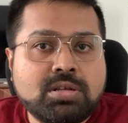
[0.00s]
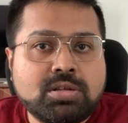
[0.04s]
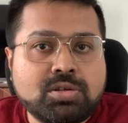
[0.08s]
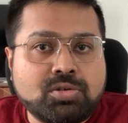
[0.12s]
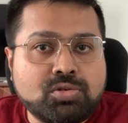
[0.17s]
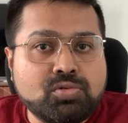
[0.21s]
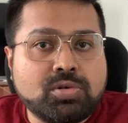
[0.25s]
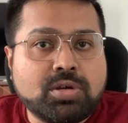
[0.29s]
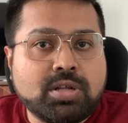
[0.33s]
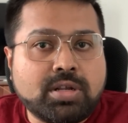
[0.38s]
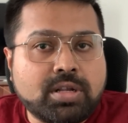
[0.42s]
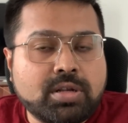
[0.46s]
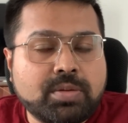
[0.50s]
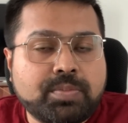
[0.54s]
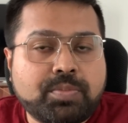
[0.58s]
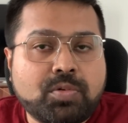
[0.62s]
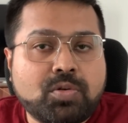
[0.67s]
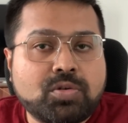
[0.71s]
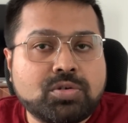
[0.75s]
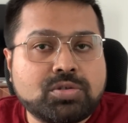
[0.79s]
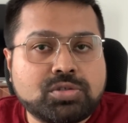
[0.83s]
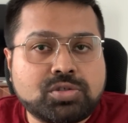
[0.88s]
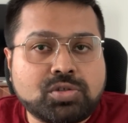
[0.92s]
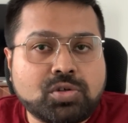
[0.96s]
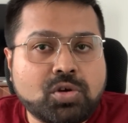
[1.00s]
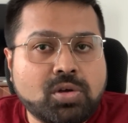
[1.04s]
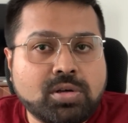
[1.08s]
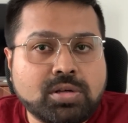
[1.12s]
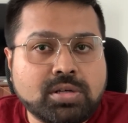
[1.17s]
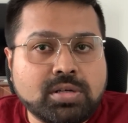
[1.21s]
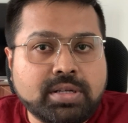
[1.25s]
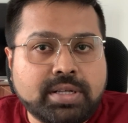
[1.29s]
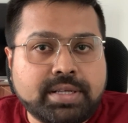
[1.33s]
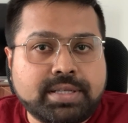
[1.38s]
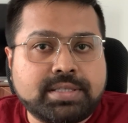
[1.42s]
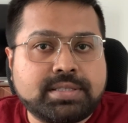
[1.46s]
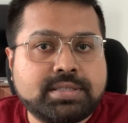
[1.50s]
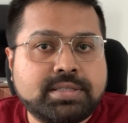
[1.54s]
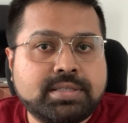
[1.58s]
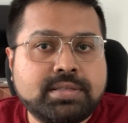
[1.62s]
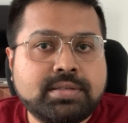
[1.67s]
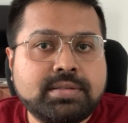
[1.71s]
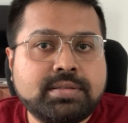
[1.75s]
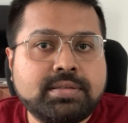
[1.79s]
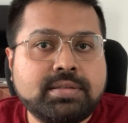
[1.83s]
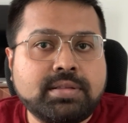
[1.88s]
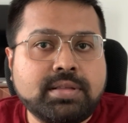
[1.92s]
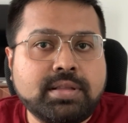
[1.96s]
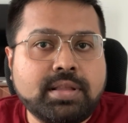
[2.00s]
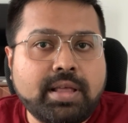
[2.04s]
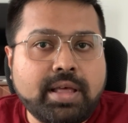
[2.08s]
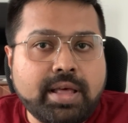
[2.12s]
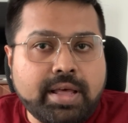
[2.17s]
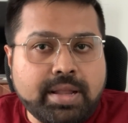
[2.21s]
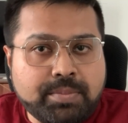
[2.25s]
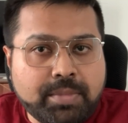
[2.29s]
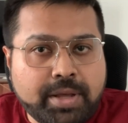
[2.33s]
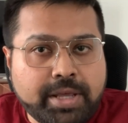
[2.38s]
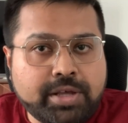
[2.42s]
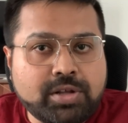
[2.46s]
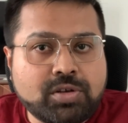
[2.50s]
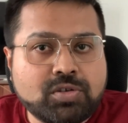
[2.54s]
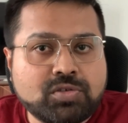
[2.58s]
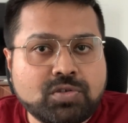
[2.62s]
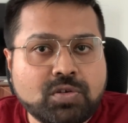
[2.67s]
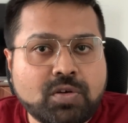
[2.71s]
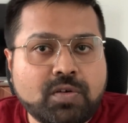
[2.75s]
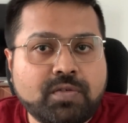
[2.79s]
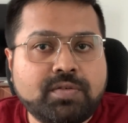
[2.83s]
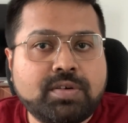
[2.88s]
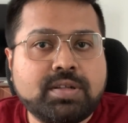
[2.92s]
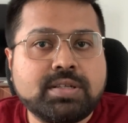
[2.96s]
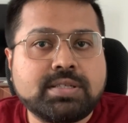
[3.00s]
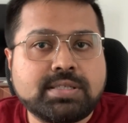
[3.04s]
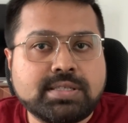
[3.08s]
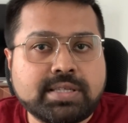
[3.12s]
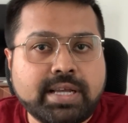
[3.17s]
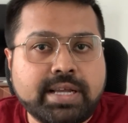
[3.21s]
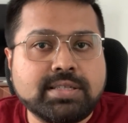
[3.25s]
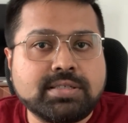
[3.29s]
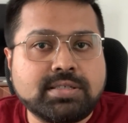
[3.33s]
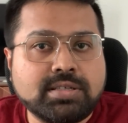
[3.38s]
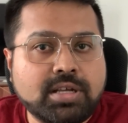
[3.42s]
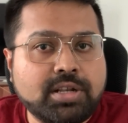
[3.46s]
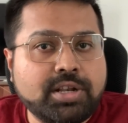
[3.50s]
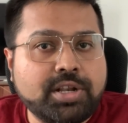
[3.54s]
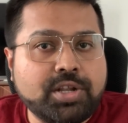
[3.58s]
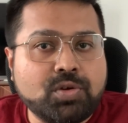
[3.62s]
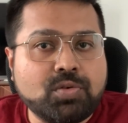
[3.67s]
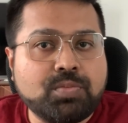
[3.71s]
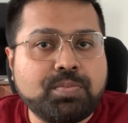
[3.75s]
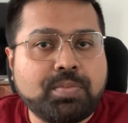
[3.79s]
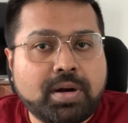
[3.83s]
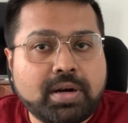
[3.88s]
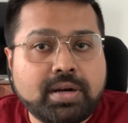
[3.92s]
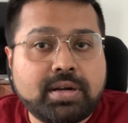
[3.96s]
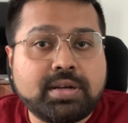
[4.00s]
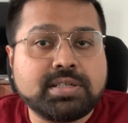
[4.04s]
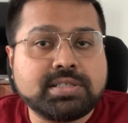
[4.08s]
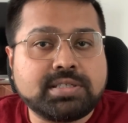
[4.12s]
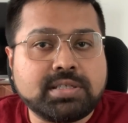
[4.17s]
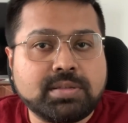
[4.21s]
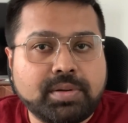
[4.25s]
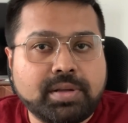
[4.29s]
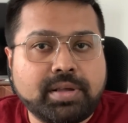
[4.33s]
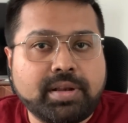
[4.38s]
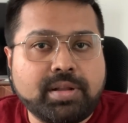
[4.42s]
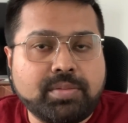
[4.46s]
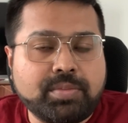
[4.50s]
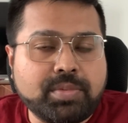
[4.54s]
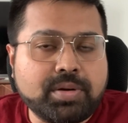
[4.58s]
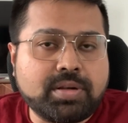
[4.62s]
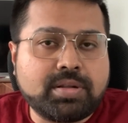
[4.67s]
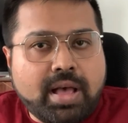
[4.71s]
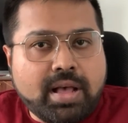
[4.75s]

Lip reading: Google reports strong earnings, and Microsoft signs a new partnership agreement.